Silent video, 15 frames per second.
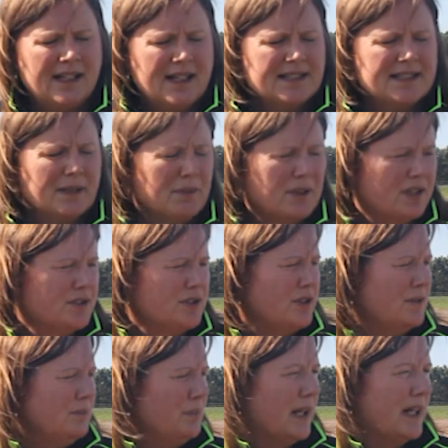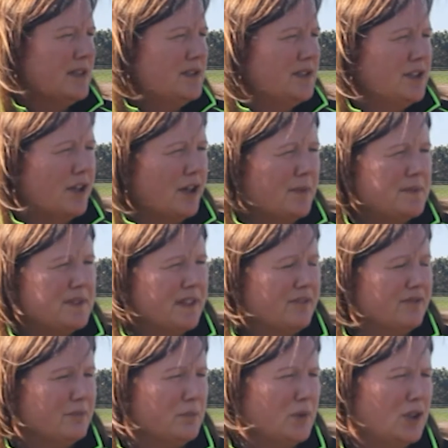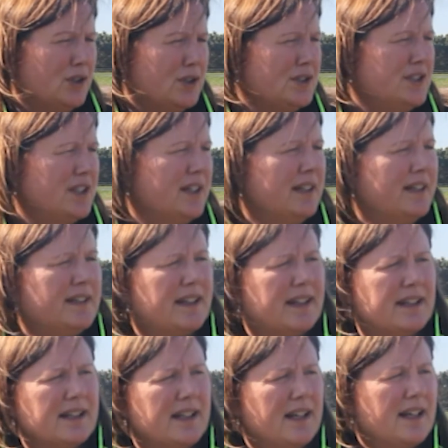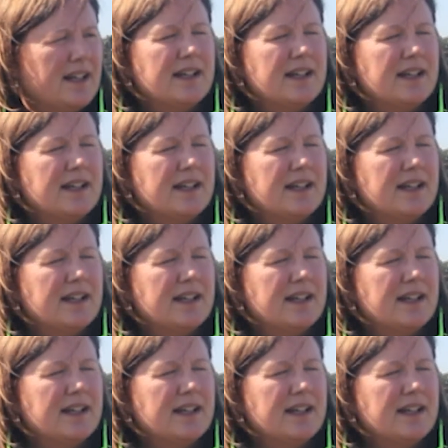some of those new pasture types that have emerged that